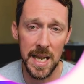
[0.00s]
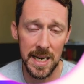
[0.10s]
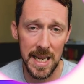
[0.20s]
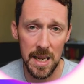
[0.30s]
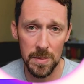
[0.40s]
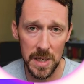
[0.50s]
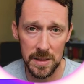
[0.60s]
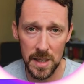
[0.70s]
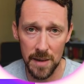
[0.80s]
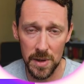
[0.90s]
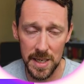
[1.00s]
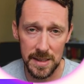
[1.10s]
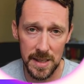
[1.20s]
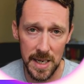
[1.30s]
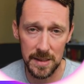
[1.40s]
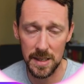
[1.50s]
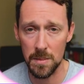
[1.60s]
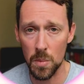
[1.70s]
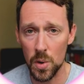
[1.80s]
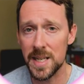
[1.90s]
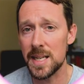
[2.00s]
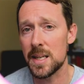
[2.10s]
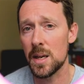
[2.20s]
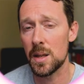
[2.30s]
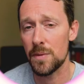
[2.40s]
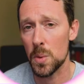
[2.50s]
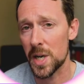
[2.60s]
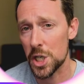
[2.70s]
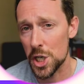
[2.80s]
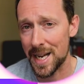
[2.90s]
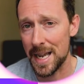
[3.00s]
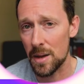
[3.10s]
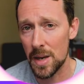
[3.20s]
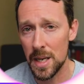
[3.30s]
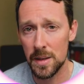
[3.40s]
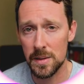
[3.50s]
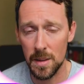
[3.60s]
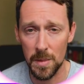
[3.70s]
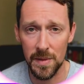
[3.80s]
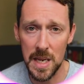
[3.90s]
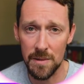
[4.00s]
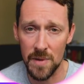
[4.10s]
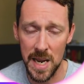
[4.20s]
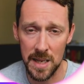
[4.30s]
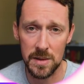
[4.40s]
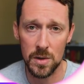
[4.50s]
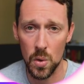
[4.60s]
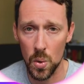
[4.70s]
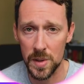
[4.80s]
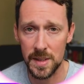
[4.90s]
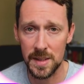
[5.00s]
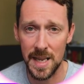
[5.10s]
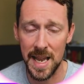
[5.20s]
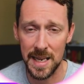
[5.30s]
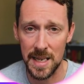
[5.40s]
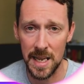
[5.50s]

DataCamp does cover these things in more detail if you want to check out some of the advanced courses at